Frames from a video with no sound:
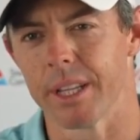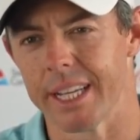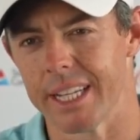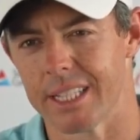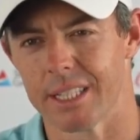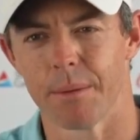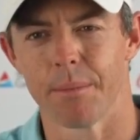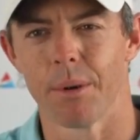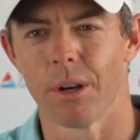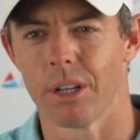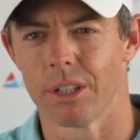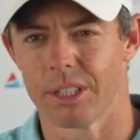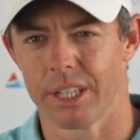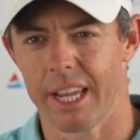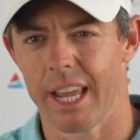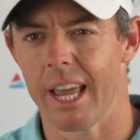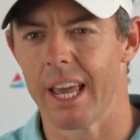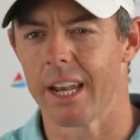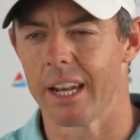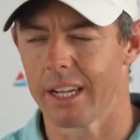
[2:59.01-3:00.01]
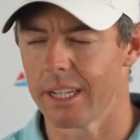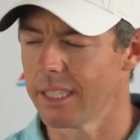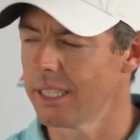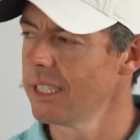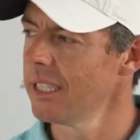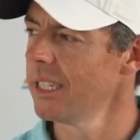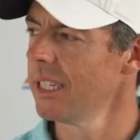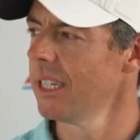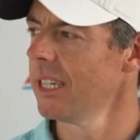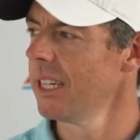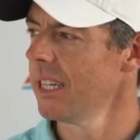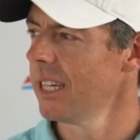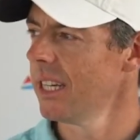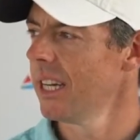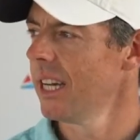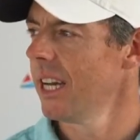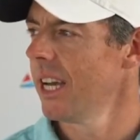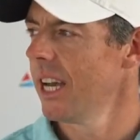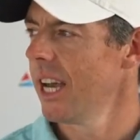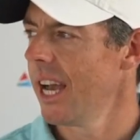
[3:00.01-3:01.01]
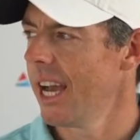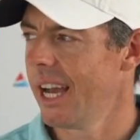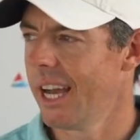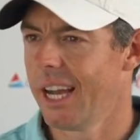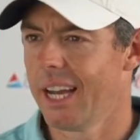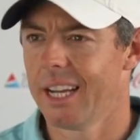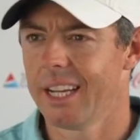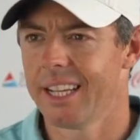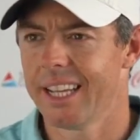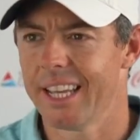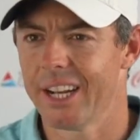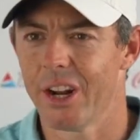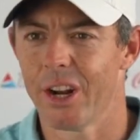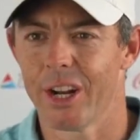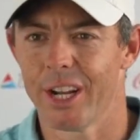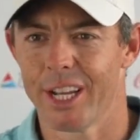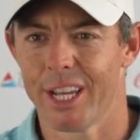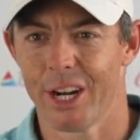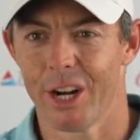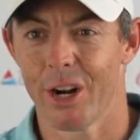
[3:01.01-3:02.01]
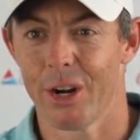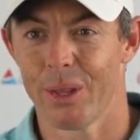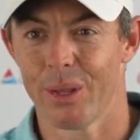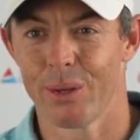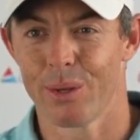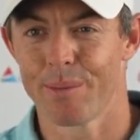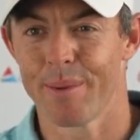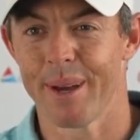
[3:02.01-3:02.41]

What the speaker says: to hit some balls again and get out of those